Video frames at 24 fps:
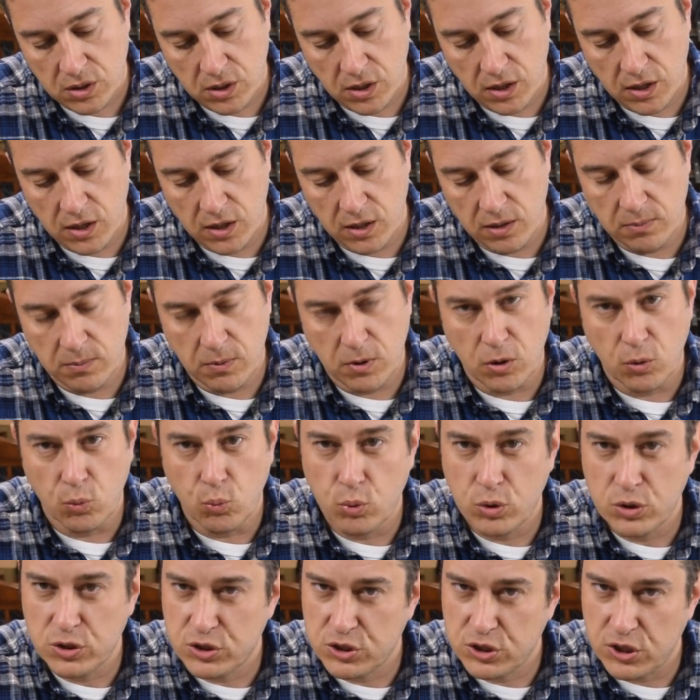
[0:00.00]
or
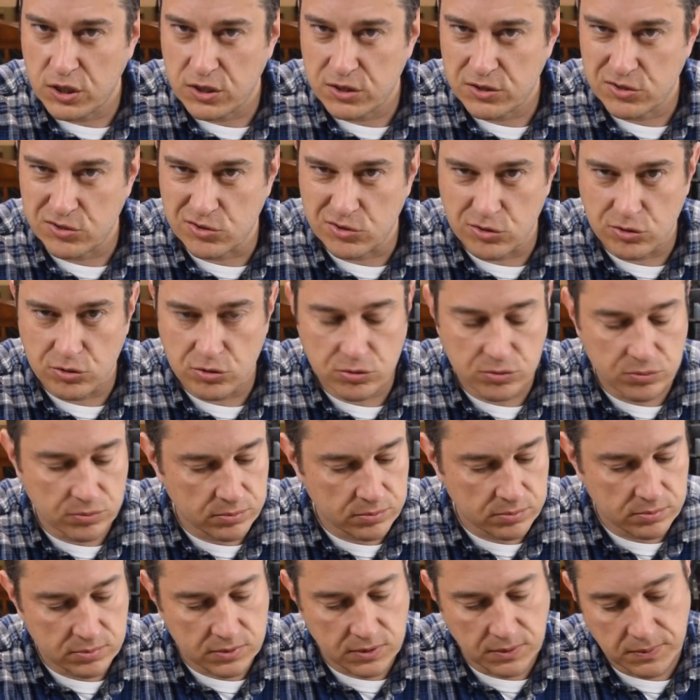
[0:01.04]
wood chuck screw,
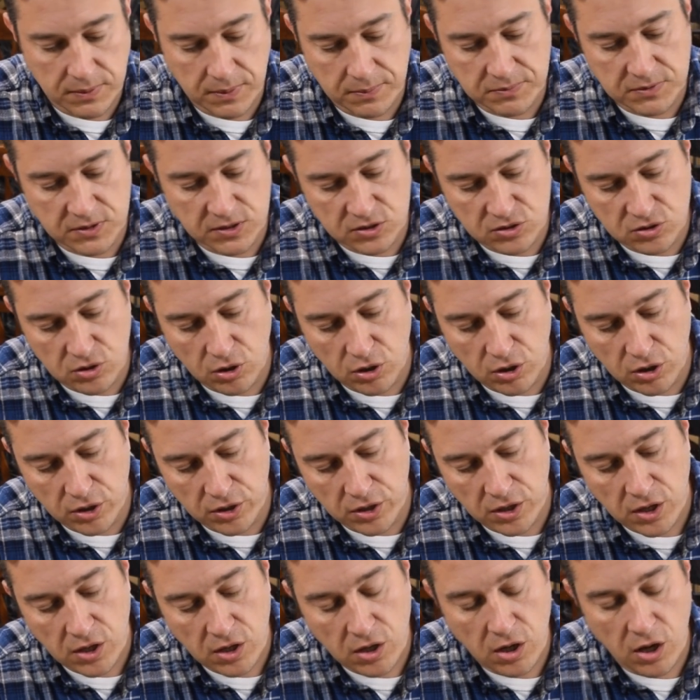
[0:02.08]
sometimes it's
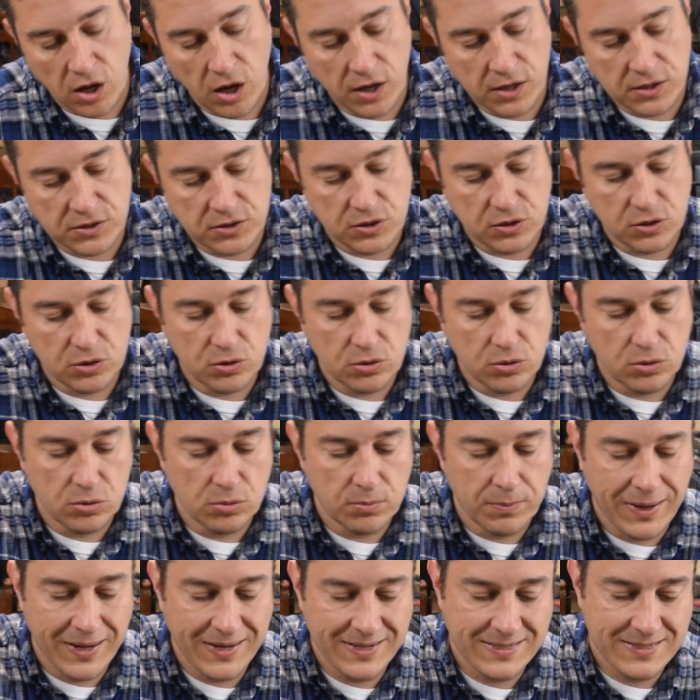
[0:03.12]
called, onto
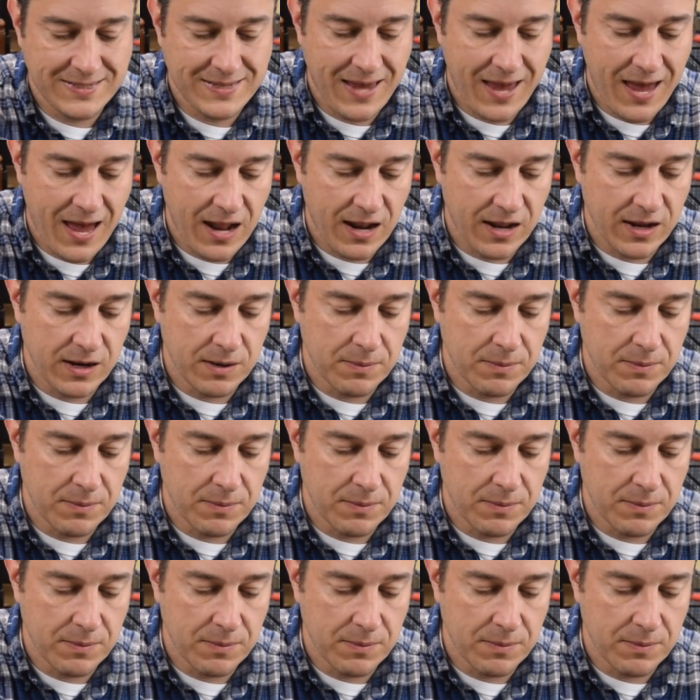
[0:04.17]
my talon.